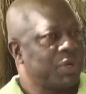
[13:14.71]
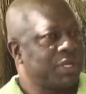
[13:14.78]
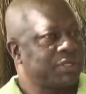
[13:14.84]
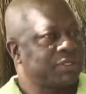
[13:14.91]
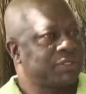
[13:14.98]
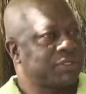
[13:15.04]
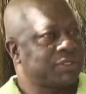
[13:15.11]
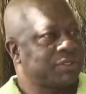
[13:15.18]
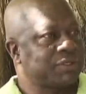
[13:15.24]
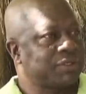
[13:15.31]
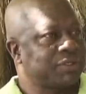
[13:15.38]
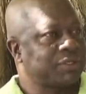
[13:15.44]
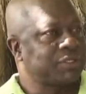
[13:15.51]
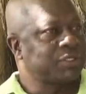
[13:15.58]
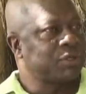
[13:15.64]
was
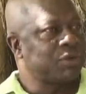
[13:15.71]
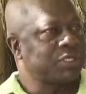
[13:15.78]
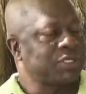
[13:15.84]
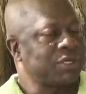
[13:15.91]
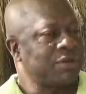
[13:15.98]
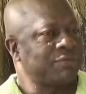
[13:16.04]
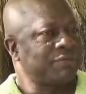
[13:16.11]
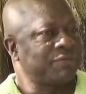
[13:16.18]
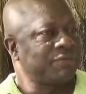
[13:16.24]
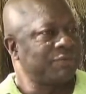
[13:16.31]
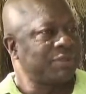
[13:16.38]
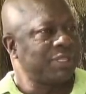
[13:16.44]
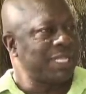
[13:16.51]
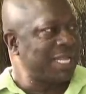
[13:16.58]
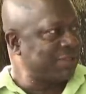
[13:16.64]
sort of
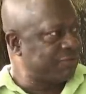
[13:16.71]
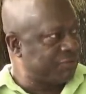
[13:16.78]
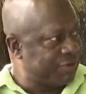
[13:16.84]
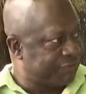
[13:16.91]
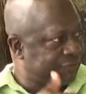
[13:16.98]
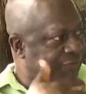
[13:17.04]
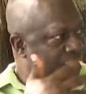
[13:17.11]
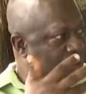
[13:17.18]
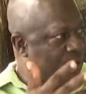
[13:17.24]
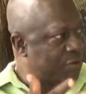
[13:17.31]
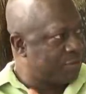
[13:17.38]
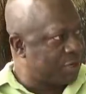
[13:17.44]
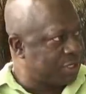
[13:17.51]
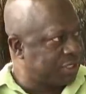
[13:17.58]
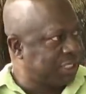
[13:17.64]
land
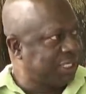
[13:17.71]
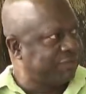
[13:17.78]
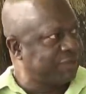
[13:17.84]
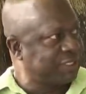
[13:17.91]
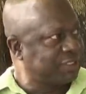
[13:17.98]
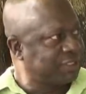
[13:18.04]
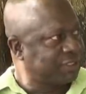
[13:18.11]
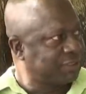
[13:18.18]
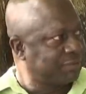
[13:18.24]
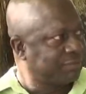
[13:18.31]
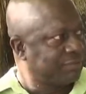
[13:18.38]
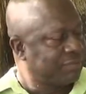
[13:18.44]
reform on needed,